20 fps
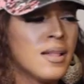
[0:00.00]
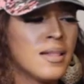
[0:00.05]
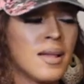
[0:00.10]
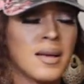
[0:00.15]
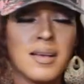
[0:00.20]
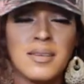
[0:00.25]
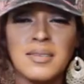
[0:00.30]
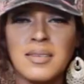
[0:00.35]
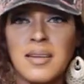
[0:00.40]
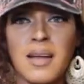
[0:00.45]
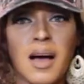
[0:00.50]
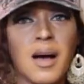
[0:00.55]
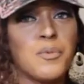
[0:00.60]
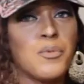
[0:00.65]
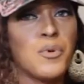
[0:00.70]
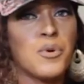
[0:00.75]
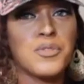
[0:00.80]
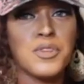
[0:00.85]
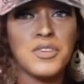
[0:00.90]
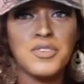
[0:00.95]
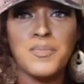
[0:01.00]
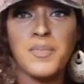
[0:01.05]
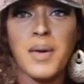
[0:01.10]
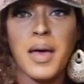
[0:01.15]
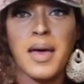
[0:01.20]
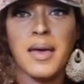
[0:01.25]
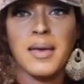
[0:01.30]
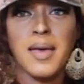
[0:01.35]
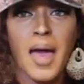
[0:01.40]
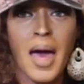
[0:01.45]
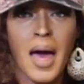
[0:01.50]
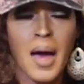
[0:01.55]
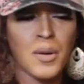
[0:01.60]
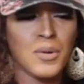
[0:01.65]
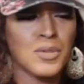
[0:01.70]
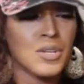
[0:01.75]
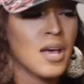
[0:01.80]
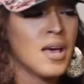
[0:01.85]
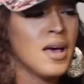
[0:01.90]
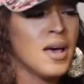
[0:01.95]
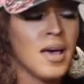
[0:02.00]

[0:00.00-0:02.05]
Like I said, I wore this bag out.